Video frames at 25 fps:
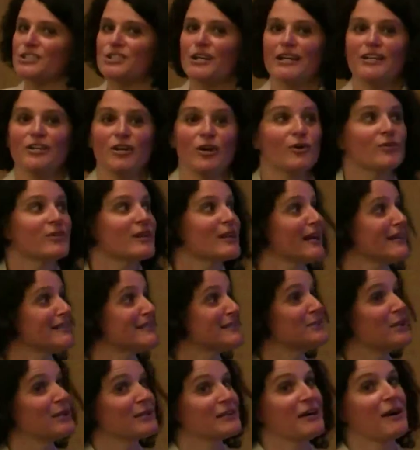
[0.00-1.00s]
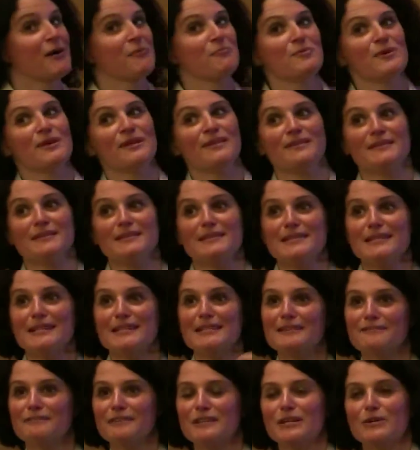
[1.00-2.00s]
I know that I did not come with
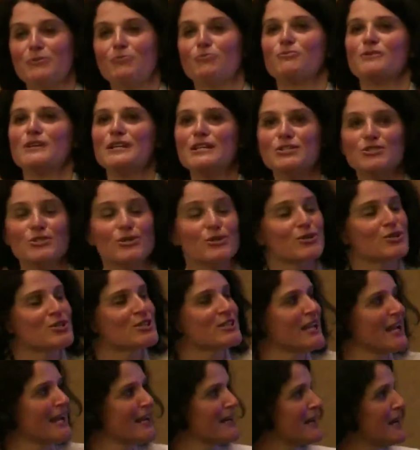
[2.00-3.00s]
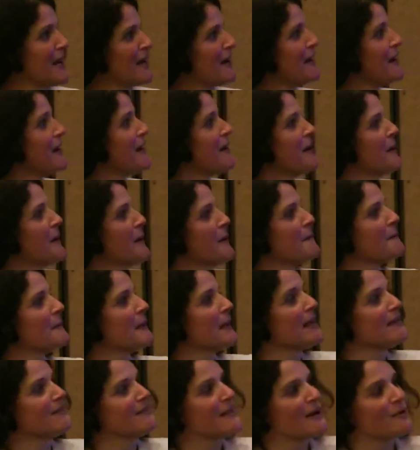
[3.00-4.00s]
significant research data
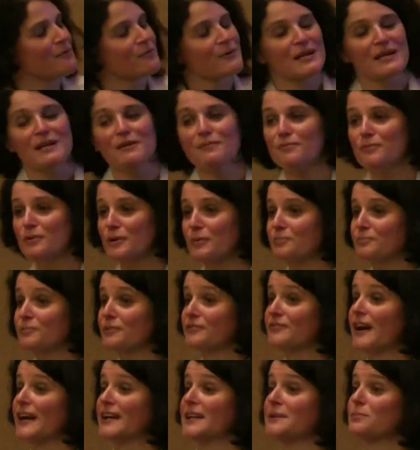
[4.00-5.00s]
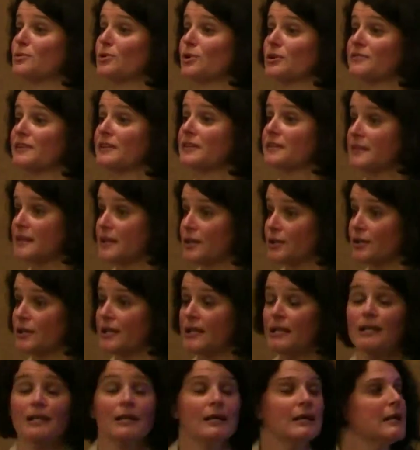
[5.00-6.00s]
and that we were providing more of a
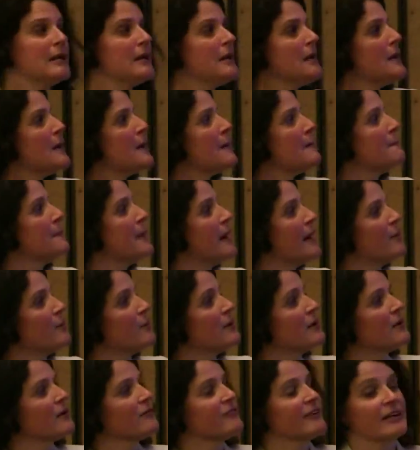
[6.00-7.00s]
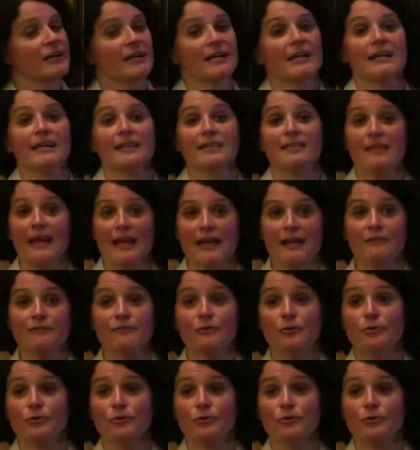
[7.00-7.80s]
theory, but we are very thankful